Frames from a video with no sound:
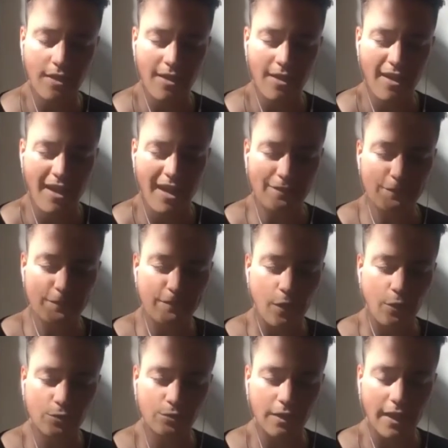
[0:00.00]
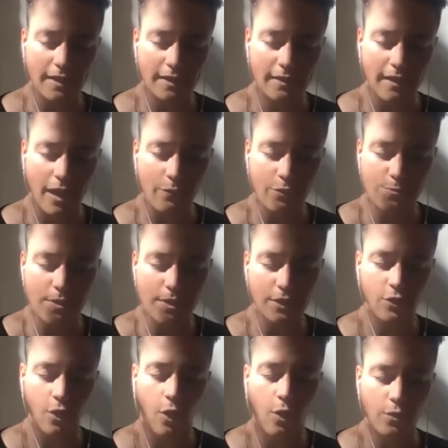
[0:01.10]
it felt like I was being
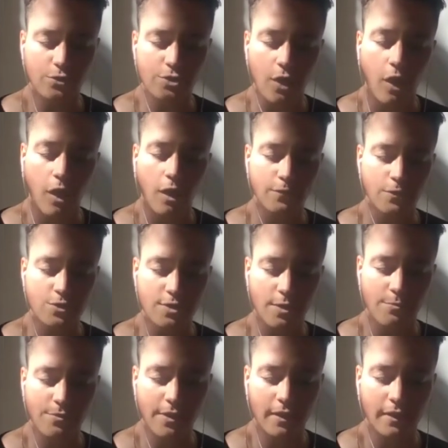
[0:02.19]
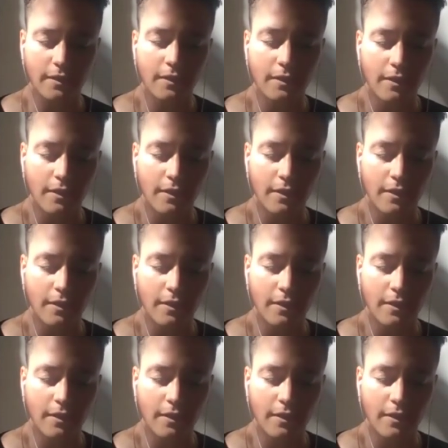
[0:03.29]
called to offer something